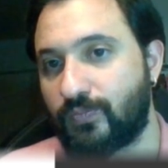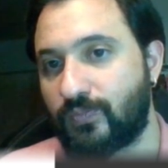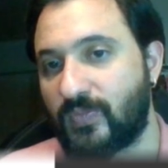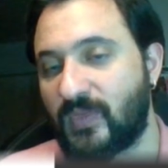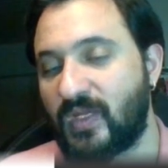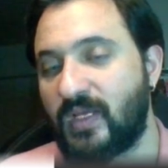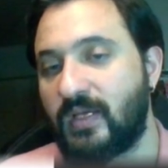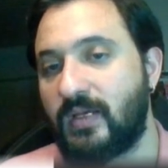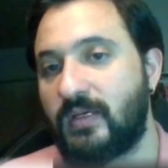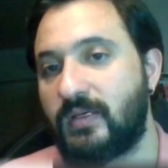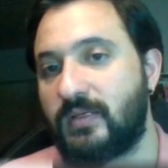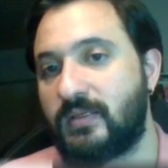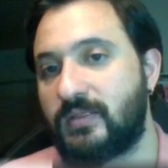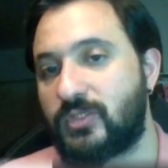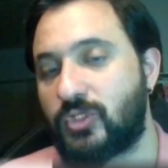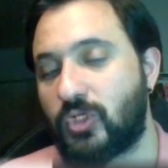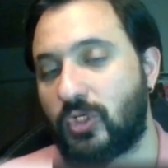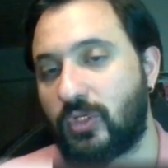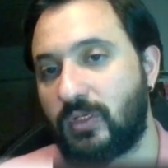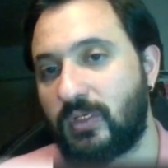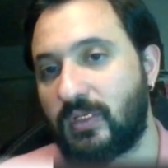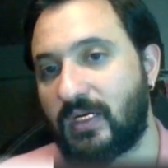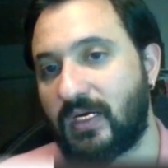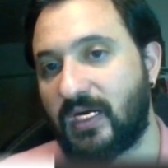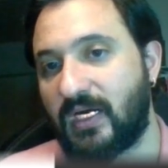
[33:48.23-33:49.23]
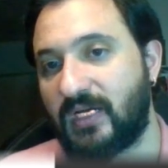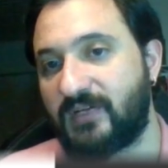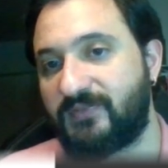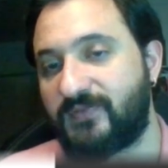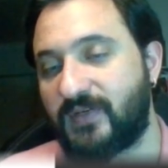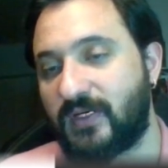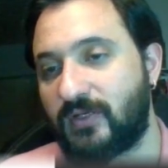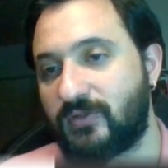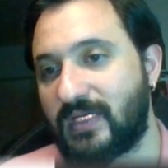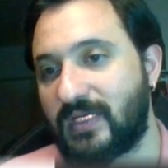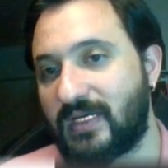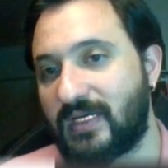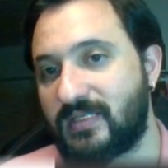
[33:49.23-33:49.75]
So I found the
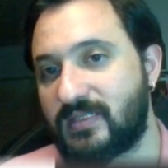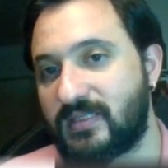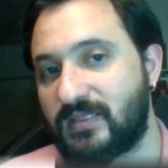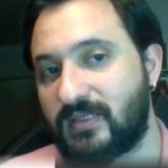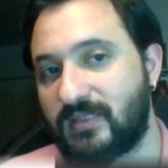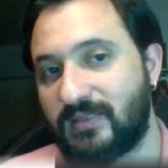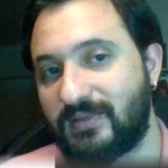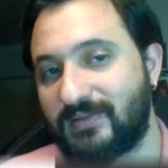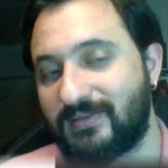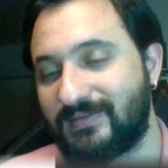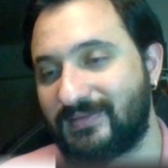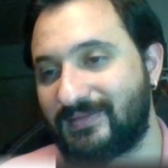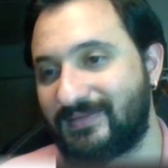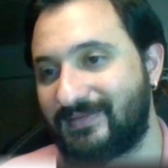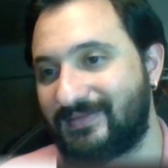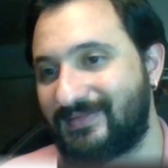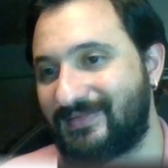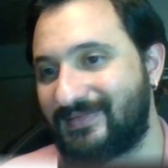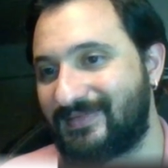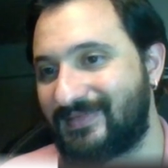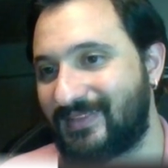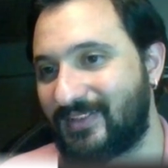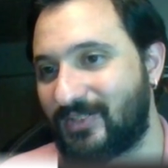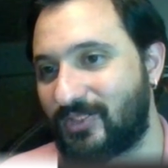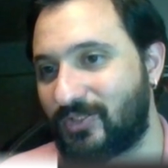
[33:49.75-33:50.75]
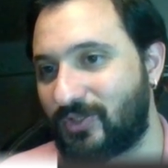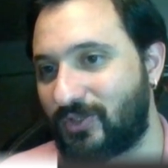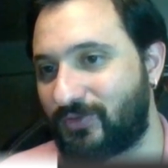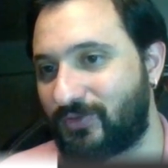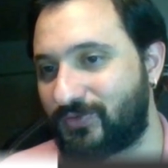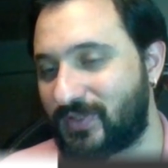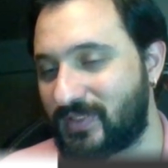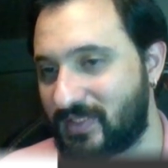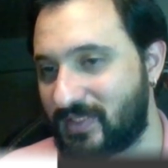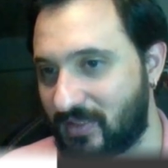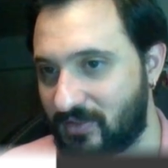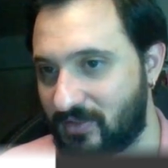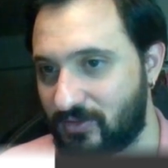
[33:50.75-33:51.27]
answer of the
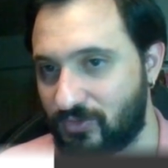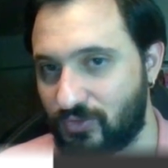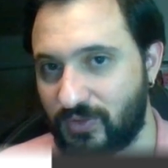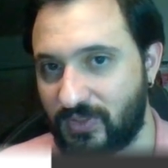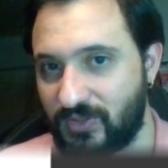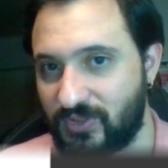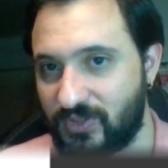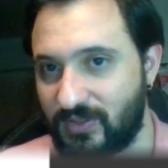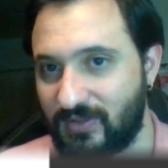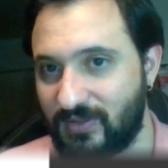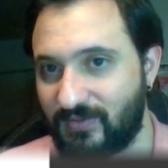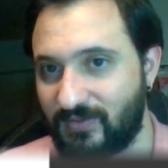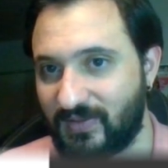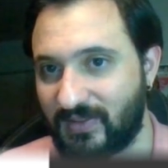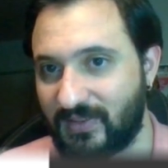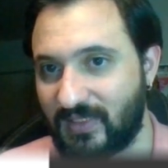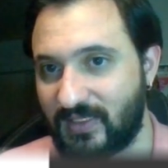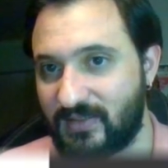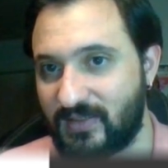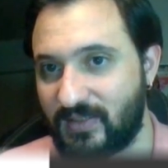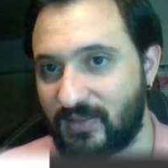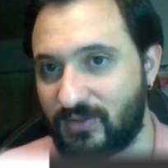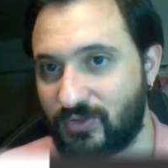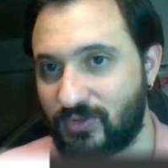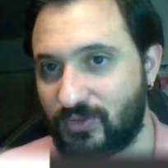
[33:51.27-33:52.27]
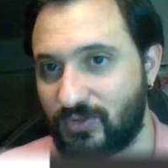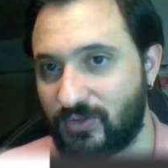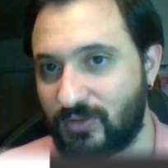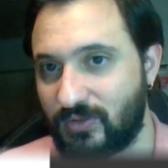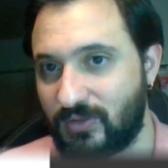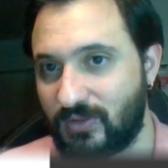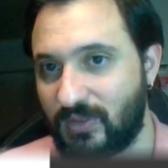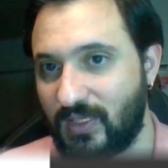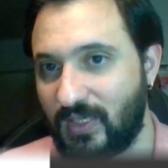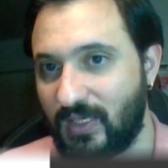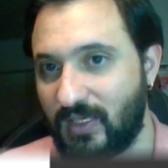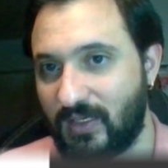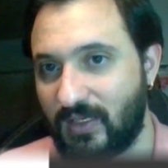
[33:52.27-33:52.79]
second question. What I said to you.
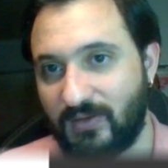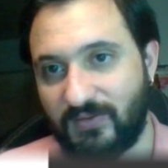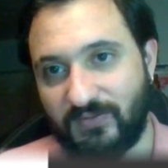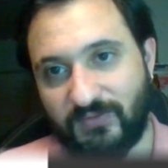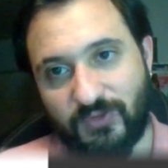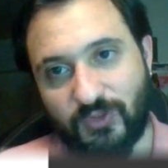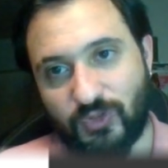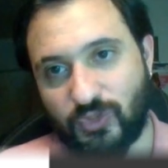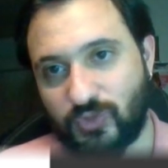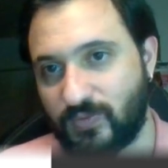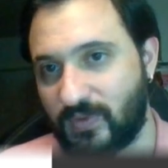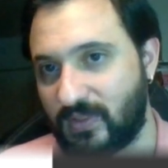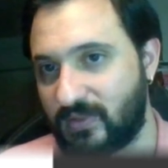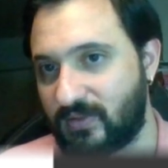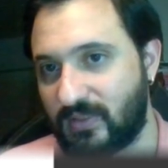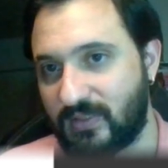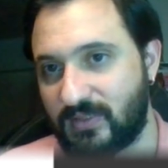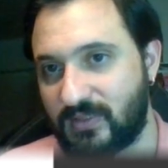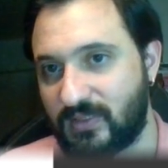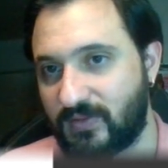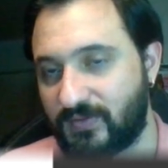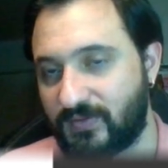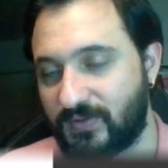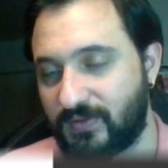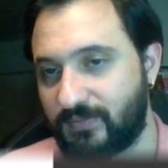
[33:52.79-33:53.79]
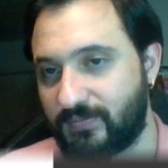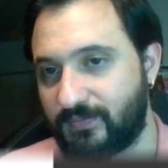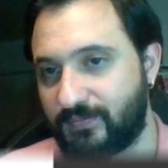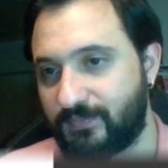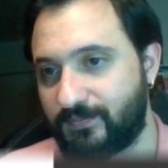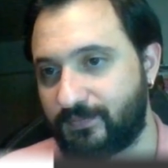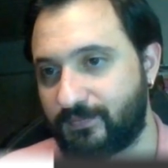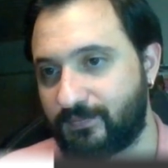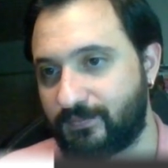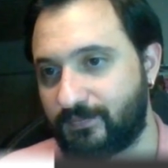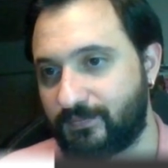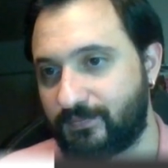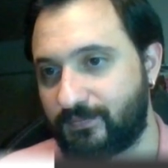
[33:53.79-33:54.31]
First one, not you.
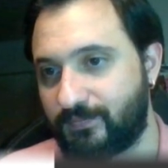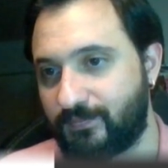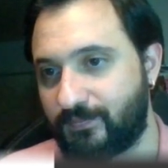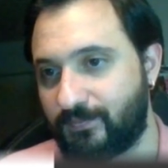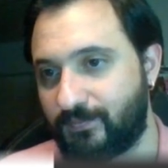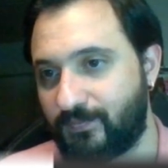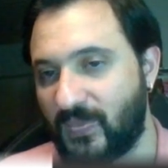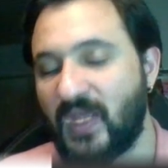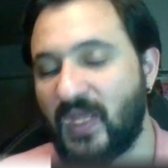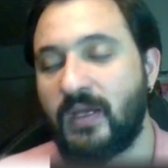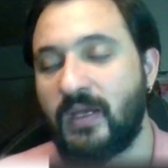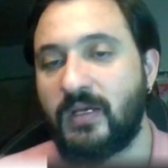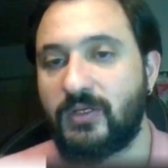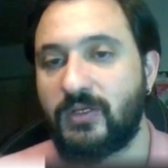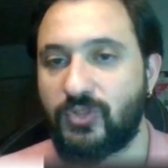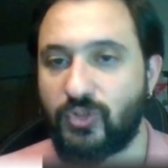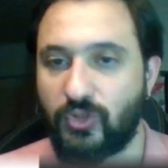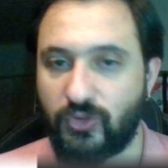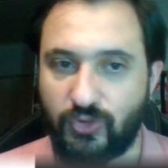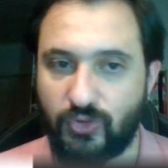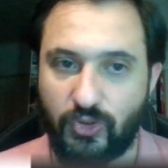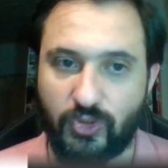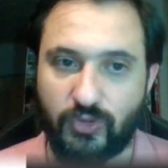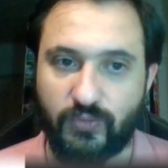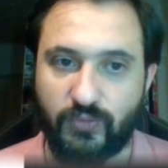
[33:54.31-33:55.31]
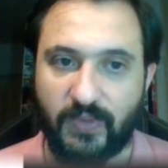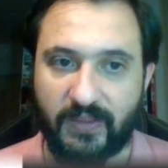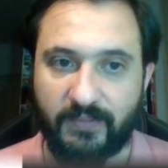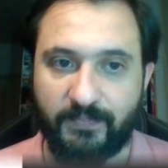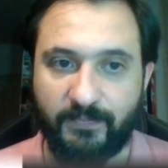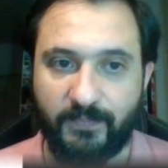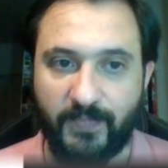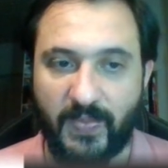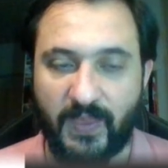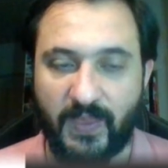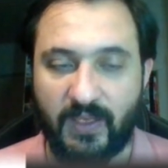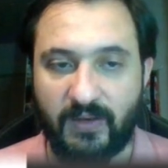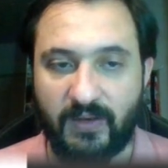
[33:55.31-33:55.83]
So third one,
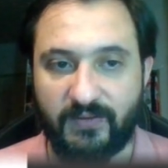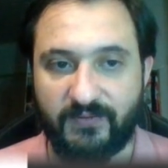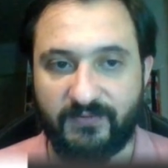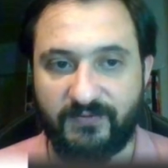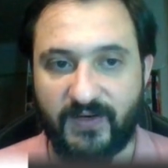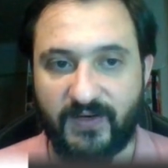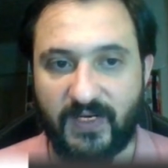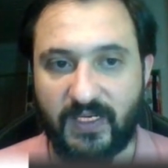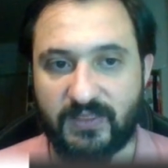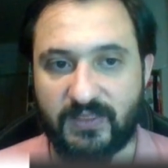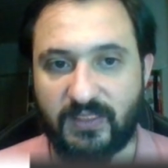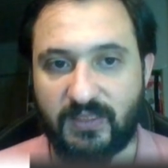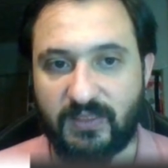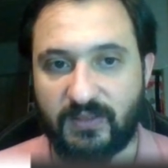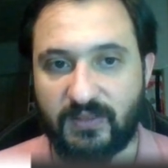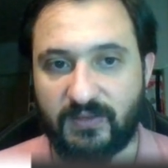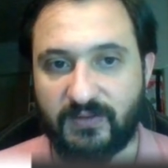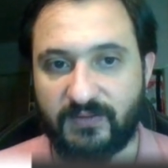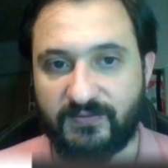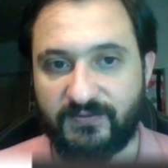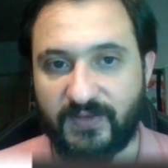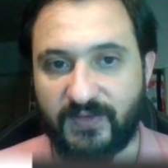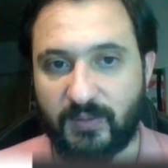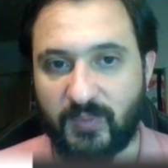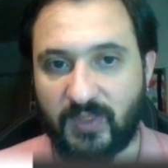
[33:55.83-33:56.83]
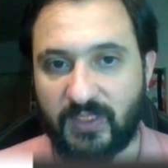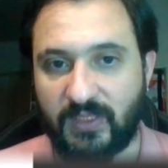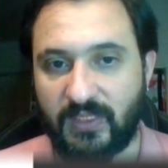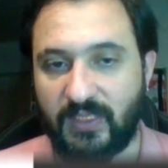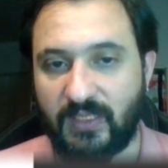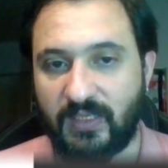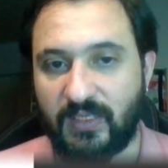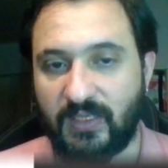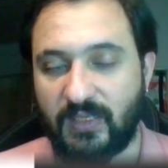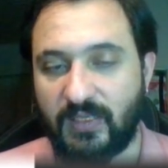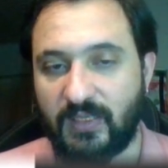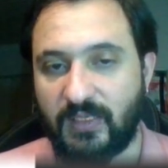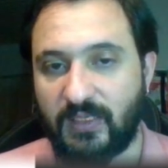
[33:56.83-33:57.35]
father, family.
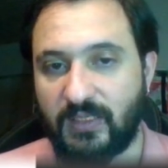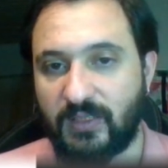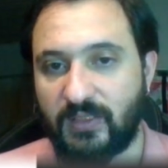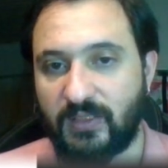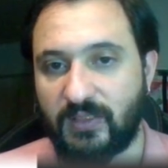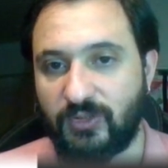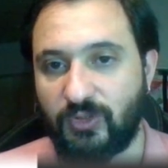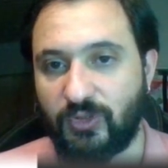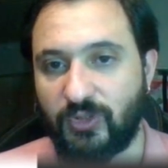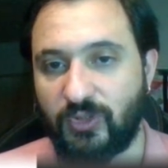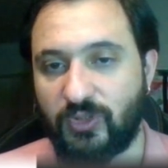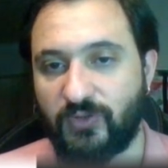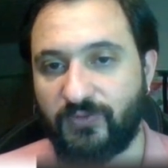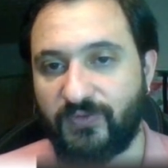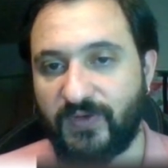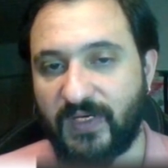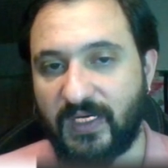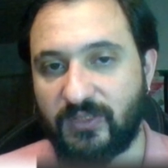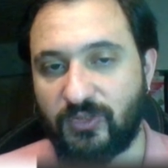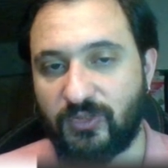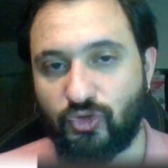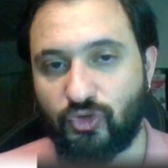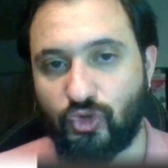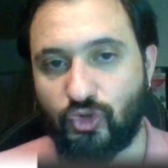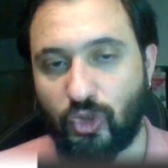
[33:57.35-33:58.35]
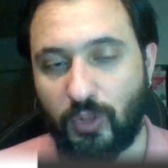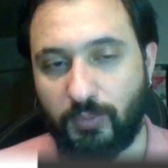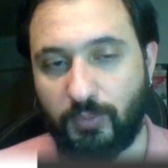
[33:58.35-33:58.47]
You need to find a job.